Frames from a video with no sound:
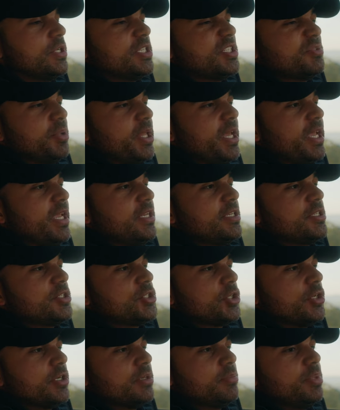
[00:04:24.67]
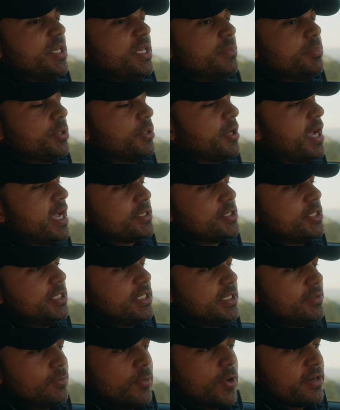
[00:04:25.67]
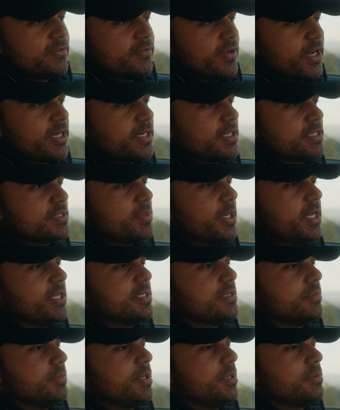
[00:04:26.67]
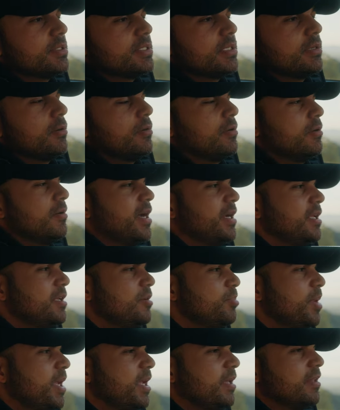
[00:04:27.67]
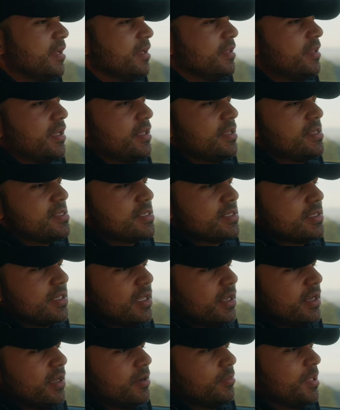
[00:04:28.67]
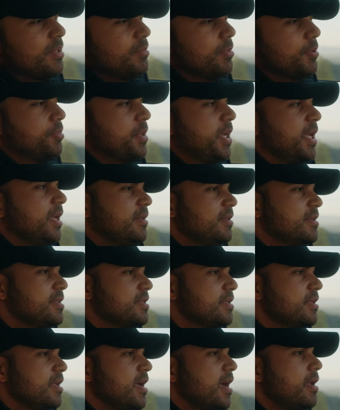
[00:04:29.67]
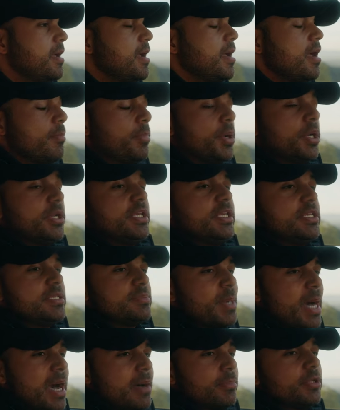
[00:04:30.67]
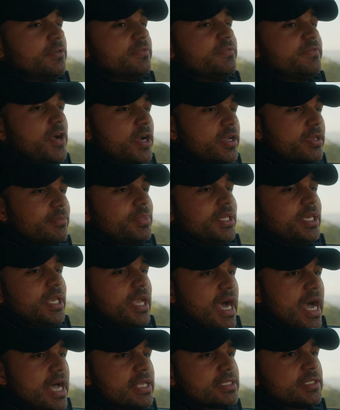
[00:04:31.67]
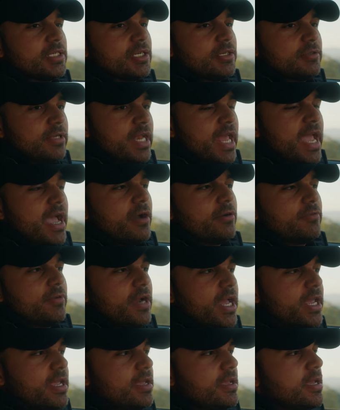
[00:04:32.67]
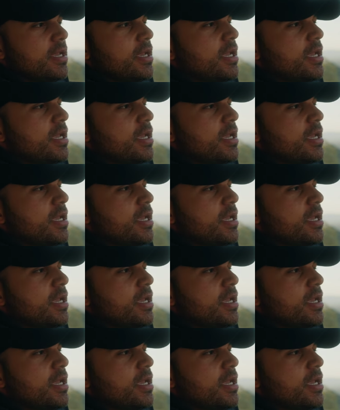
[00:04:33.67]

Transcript: explain to certain people, actually didn't want to fucking explain. Some people say, well, why do you paint like that? This is not how people paint. This is not, but he's Pablo fucking Picasso now, right?